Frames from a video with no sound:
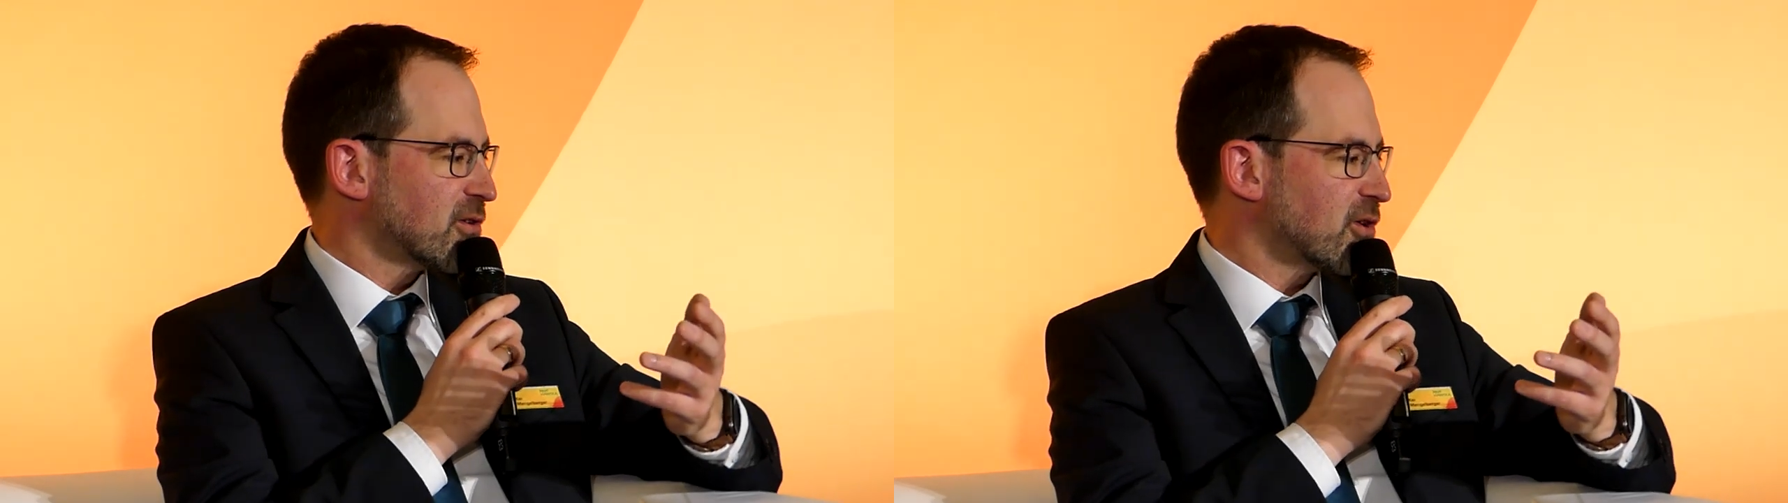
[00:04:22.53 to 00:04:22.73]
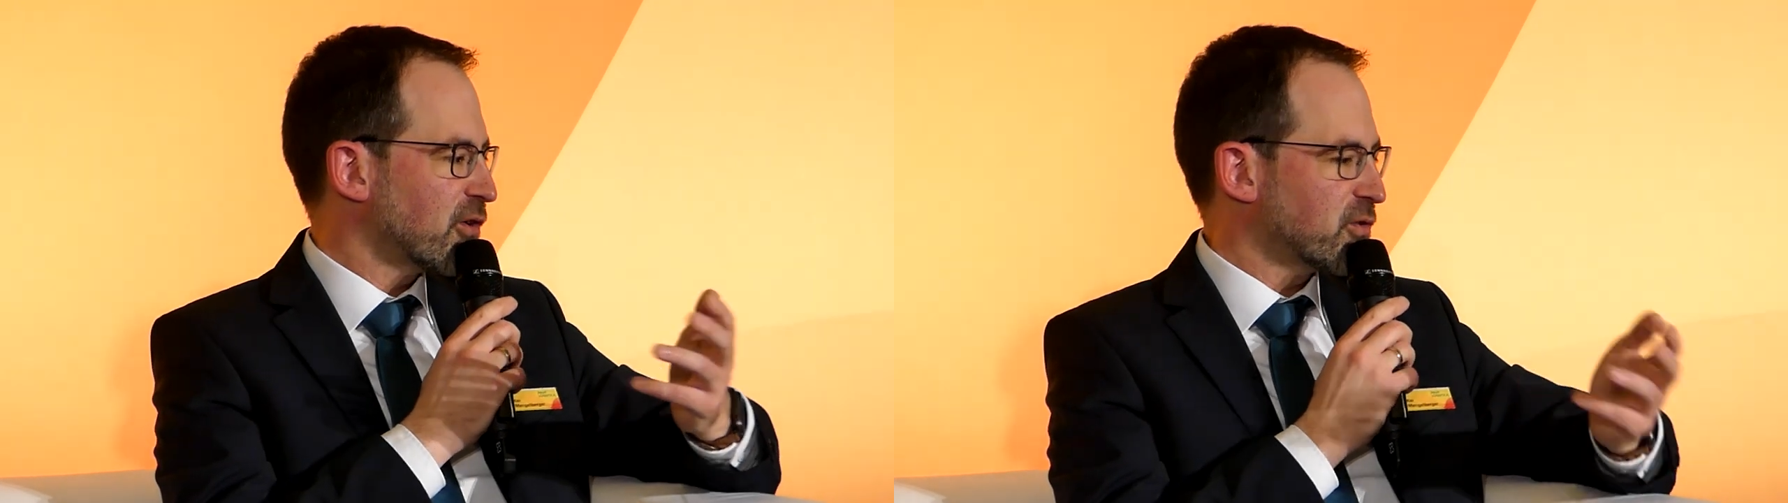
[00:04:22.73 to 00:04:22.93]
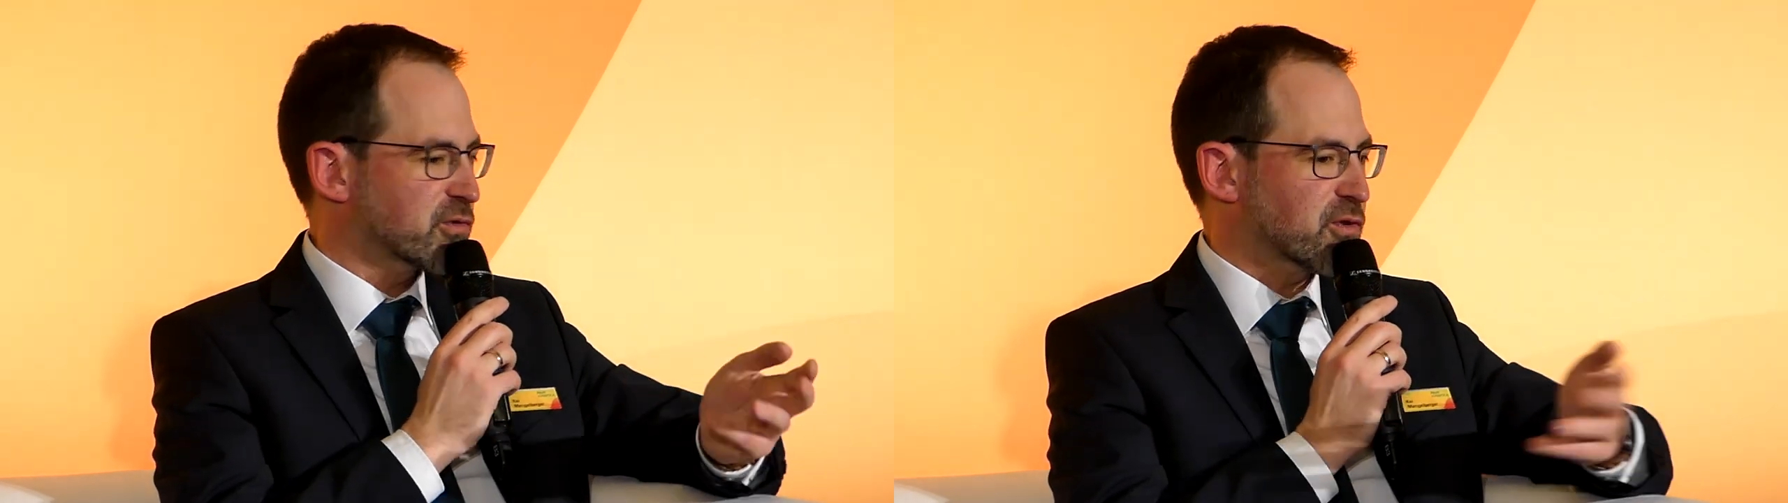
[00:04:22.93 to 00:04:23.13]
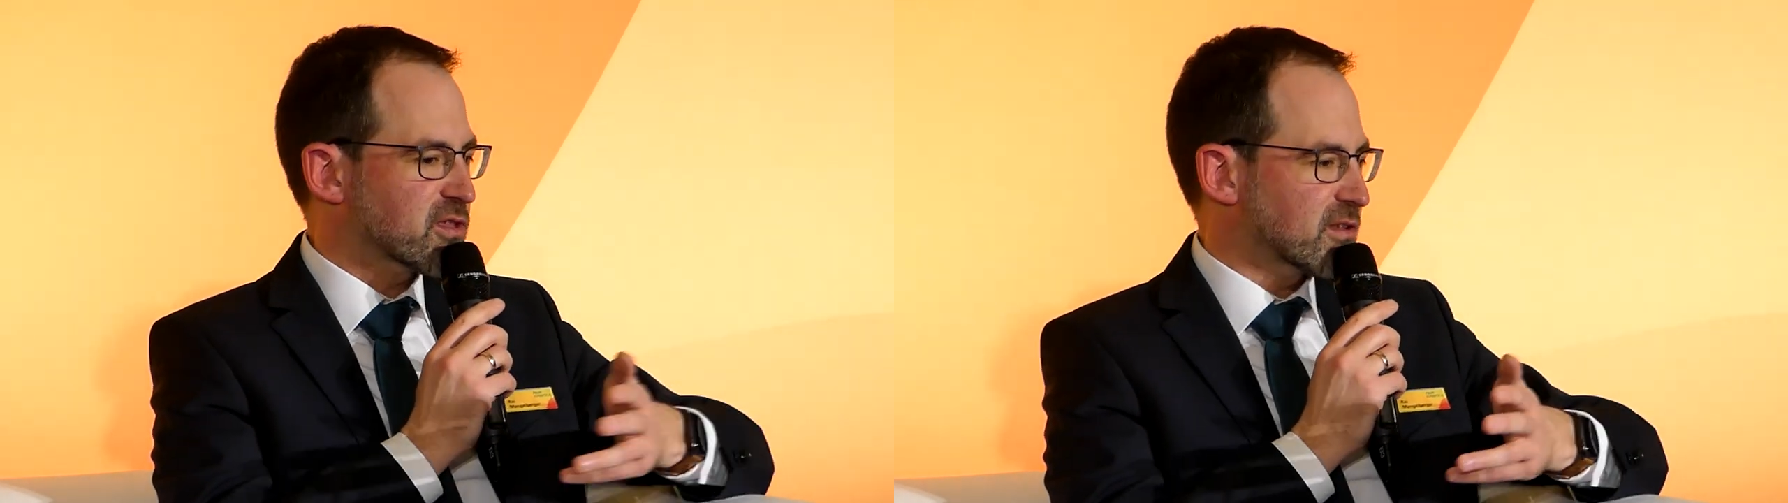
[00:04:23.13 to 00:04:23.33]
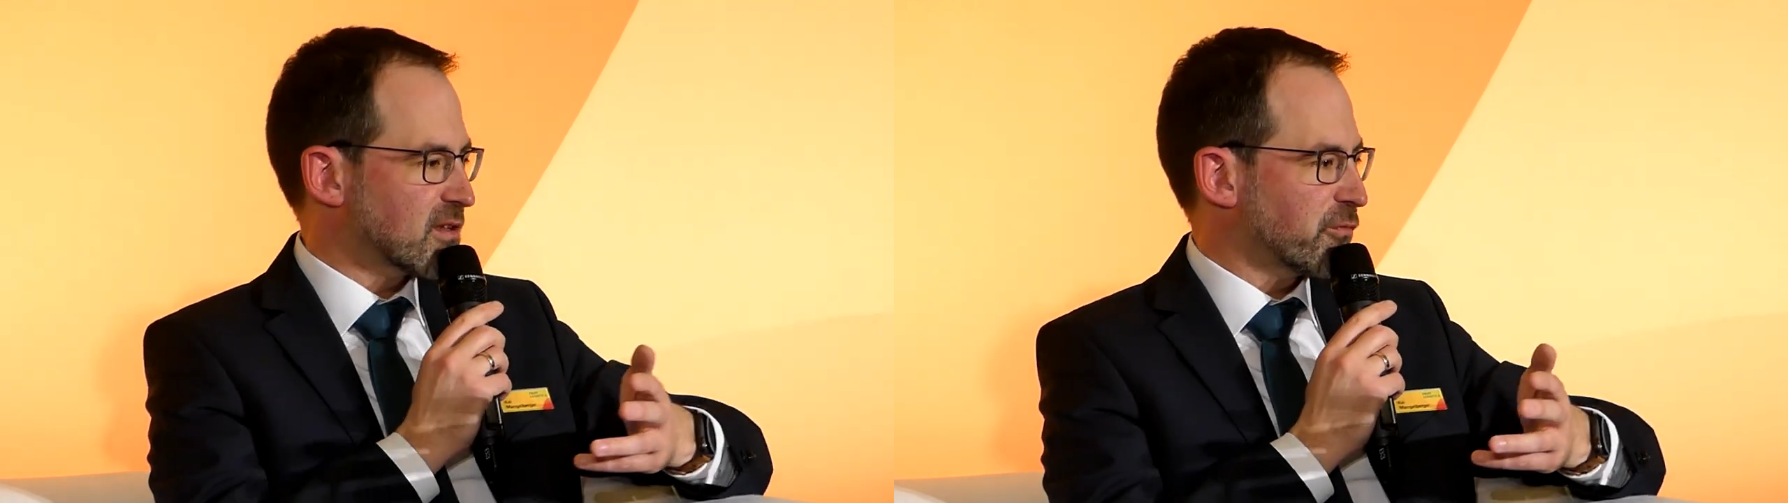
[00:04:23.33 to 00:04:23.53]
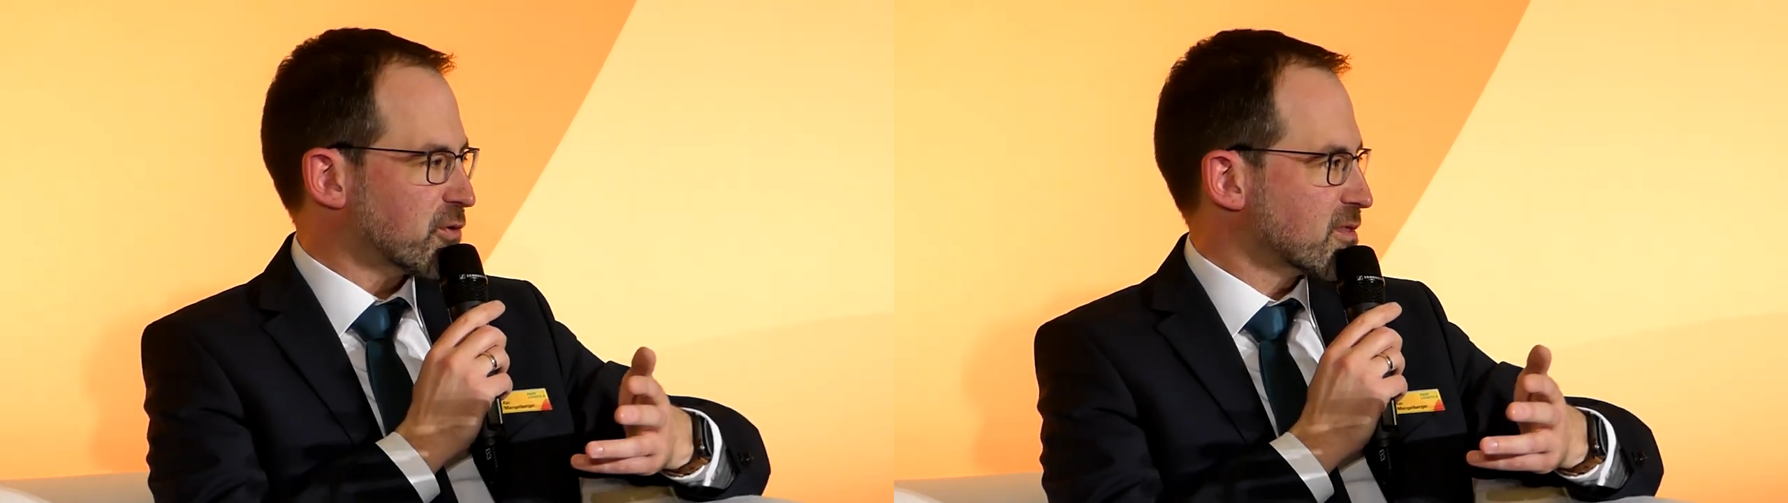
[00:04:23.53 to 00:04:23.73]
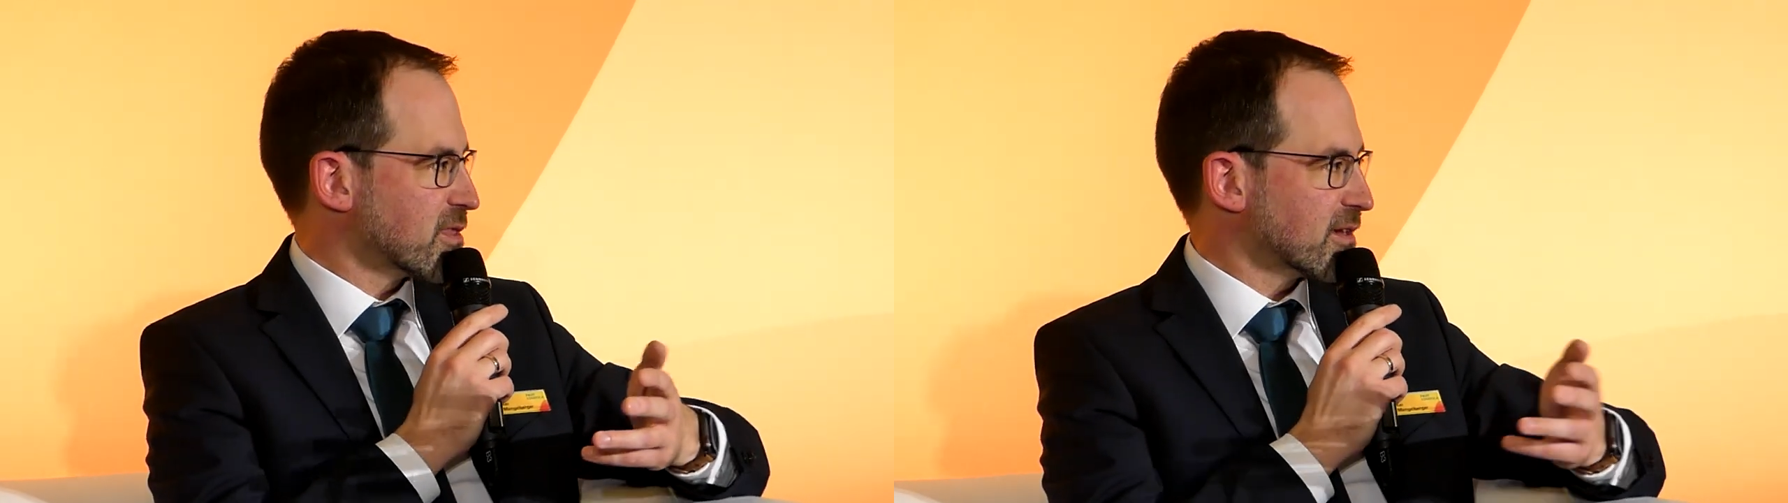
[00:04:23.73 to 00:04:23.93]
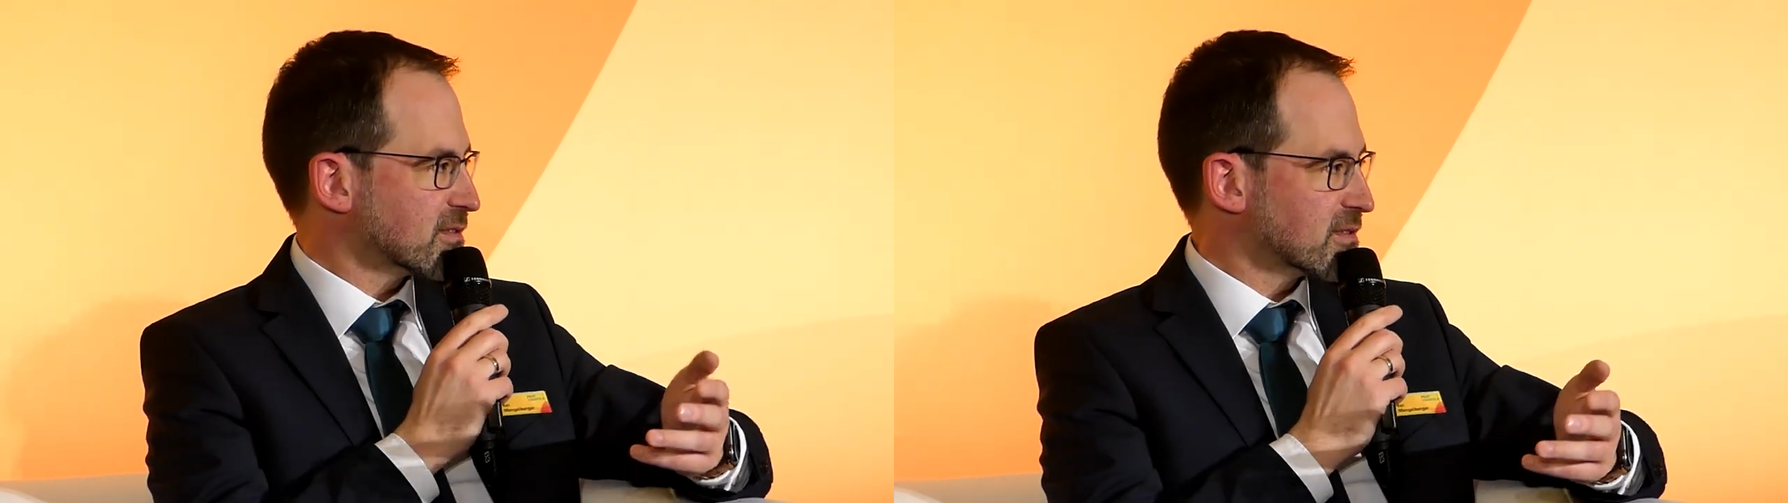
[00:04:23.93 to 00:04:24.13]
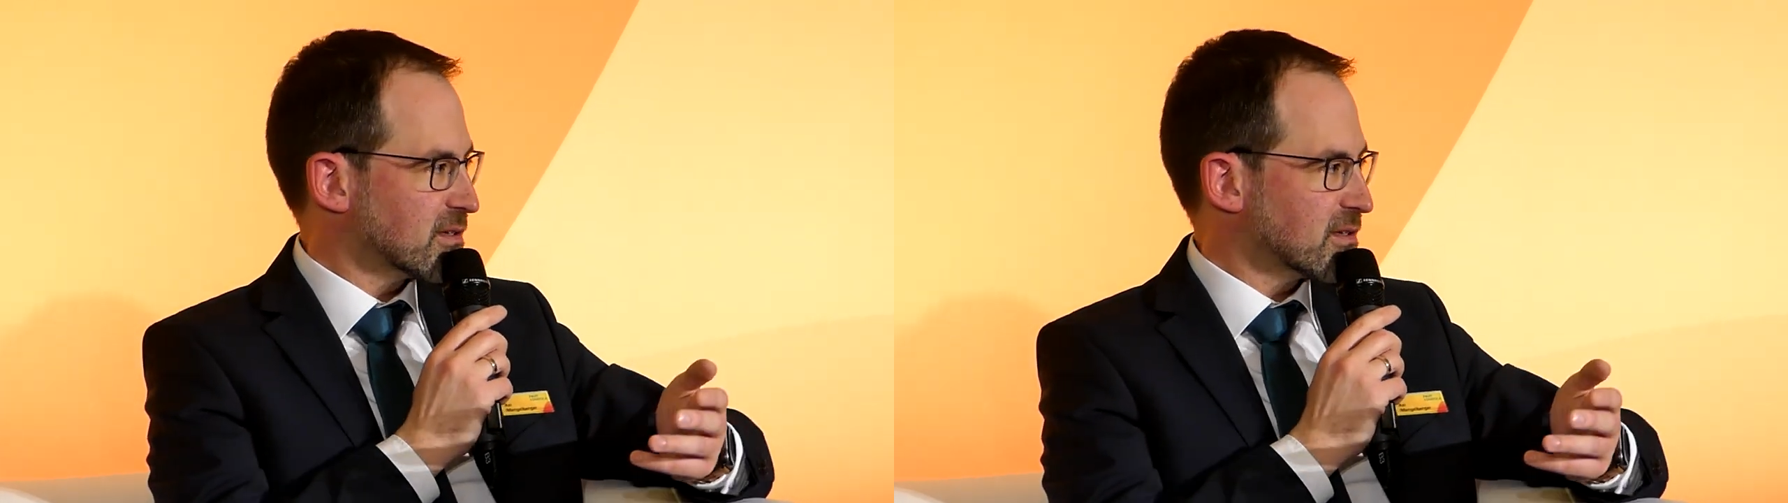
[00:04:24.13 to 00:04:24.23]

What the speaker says: offers for the different things,